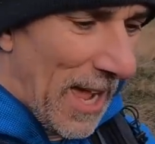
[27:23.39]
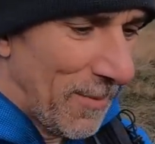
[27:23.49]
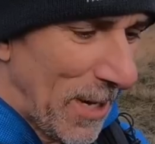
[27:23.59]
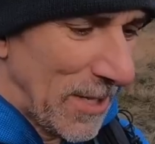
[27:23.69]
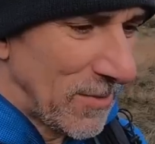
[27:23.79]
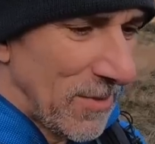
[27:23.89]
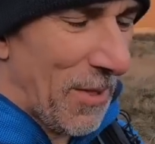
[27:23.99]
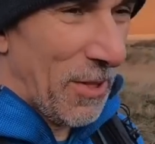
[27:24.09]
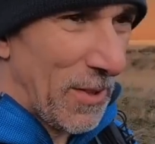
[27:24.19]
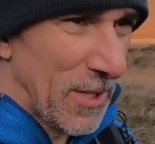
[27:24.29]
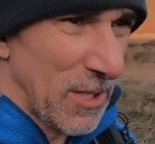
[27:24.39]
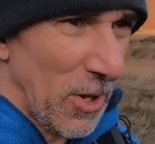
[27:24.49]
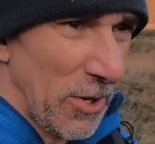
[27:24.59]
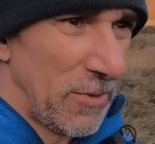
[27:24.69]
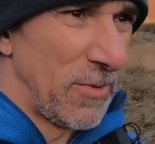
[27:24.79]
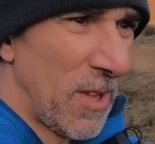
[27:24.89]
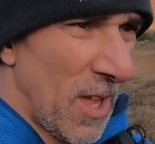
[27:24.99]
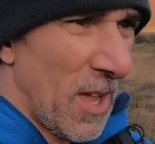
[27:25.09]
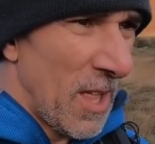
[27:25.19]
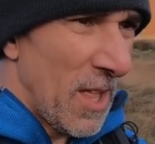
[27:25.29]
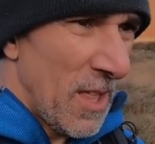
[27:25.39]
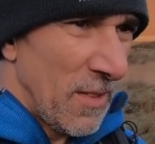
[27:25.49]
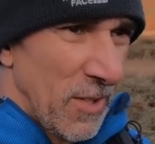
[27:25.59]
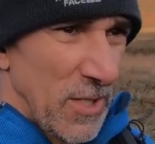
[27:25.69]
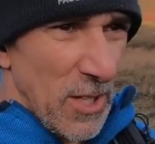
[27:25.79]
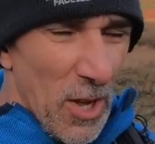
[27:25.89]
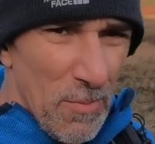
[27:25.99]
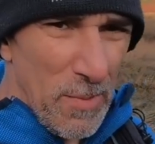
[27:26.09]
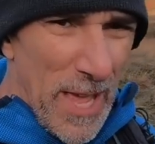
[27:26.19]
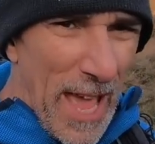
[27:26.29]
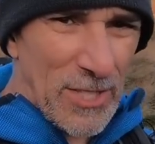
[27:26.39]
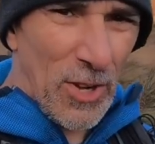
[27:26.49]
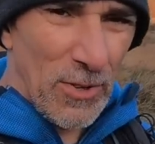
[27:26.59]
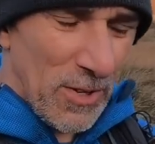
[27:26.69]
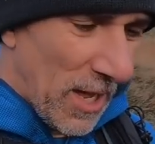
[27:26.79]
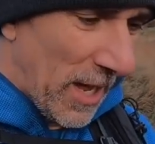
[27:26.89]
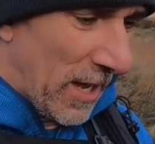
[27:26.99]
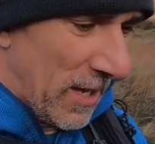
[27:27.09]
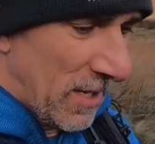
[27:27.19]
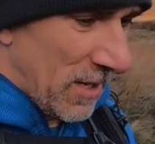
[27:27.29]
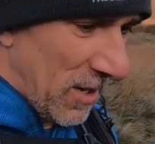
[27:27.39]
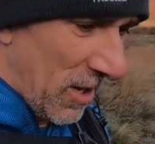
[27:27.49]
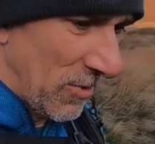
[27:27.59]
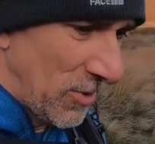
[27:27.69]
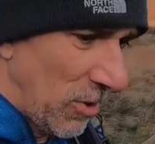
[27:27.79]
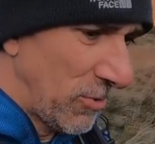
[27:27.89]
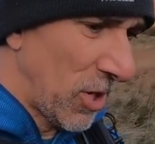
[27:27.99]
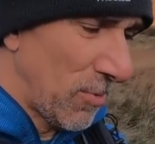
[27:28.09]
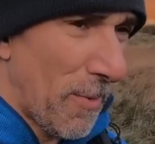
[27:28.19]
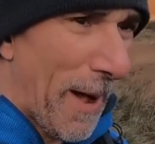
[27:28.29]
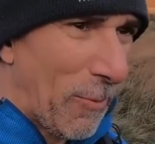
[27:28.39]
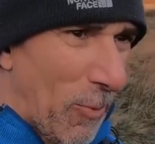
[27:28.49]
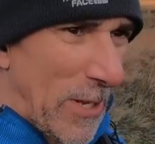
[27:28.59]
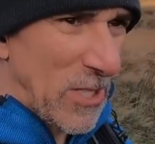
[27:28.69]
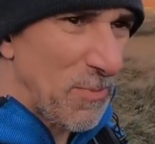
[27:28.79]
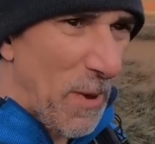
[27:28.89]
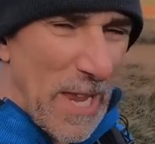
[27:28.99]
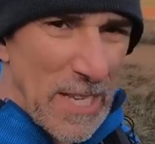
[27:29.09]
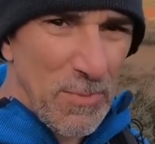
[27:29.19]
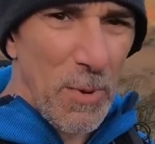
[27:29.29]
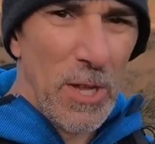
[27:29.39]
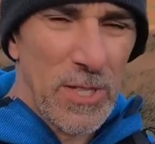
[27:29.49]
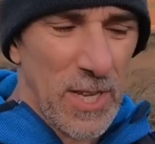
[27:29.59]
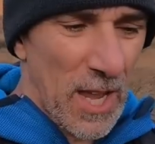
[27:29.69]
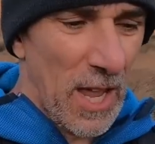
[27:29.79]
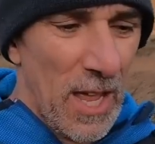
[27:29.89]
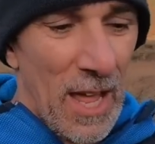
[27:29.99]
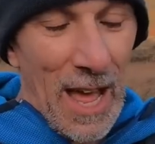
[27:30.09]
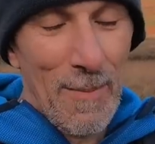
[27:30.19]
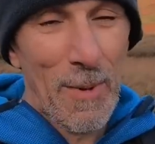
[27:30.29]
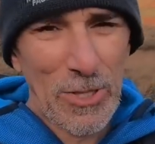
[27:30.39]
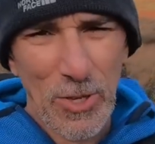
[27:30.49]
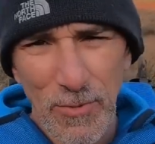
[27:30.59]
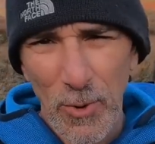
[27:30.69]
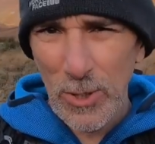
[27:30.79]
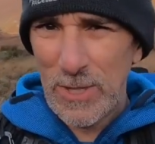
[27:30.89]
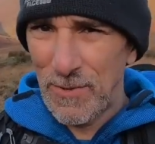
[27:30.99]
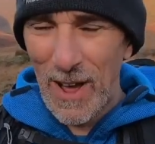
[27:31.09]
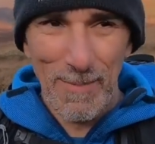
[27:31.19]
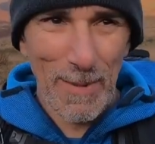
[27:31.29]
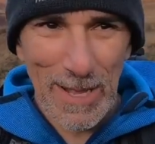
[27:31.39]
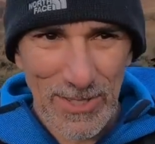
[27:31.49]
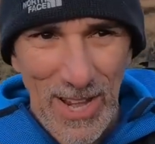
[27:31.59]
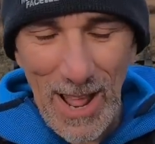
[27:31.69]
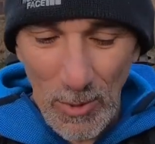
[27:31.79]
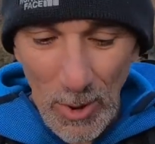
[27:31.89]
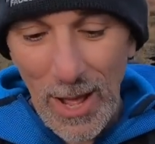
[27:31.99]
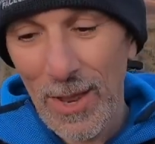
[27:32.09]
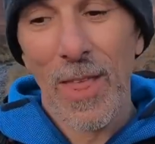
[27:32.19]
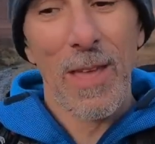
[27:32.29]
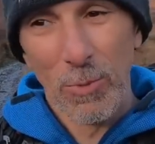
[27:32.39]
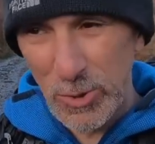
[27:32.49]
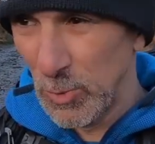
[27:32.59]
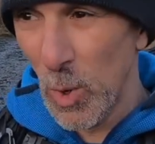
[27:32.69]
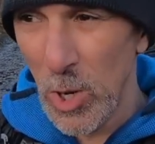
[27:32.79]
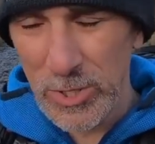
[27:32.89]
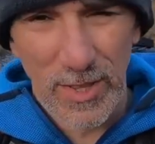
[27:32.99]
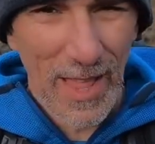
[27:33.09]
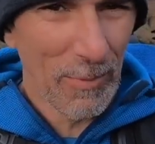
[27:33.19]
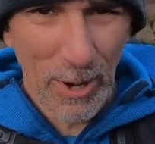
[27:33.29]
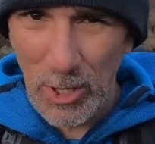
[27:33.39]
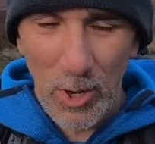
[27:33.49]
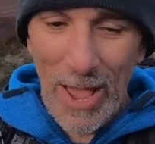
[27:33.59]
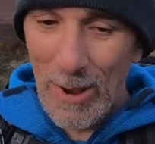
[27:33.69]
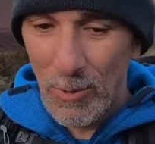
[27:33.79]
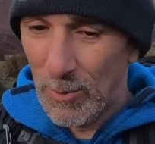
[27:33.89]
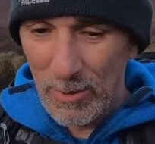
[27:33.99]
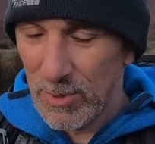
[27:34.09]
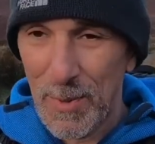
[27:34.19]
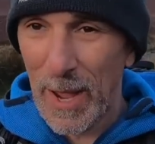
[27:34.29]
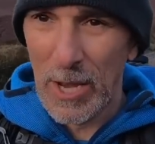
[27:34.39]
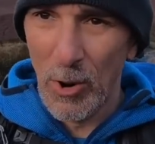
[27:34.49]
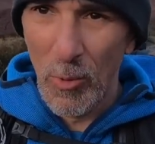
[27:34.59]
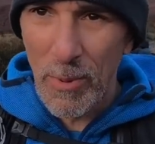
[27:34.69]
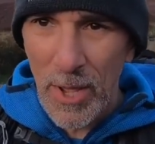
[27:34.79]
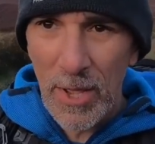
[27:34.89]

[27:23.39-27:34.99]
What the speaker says: I mean, I think there's a lot of BS on YouTube about wind speeds, but I measured 45 miles an hour, and it was worse than that when I got out and when I was packing up.